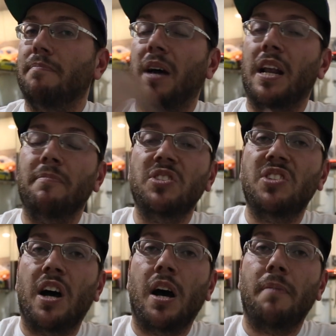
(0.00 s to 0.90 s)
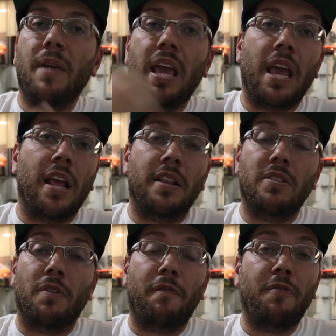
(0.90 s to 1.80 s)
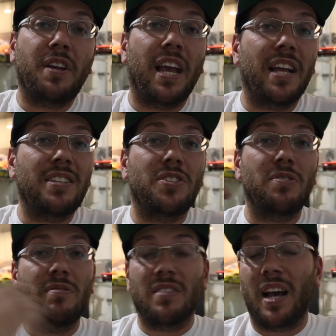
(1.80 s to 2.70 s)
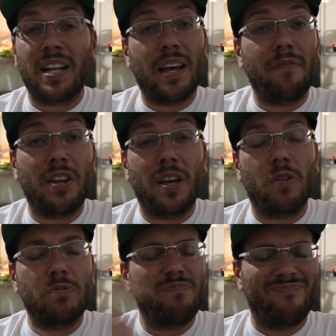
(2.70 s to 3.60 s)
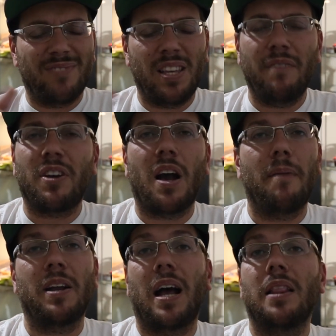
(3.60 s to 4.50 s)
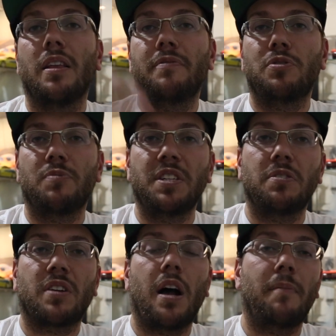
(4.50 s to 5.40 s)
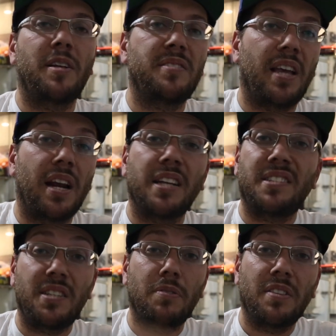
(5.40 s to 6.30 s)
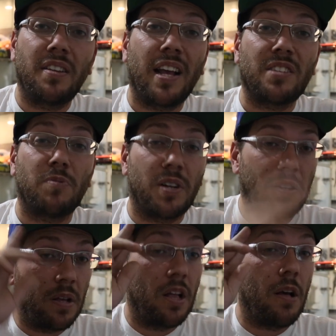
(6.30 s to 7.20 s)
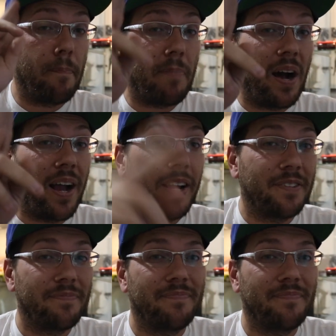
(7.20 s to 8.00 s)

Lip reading: My name is Dom, and don't forget to like that video, leave a comment. I love to read your comments, and I see you in the next one. Bye.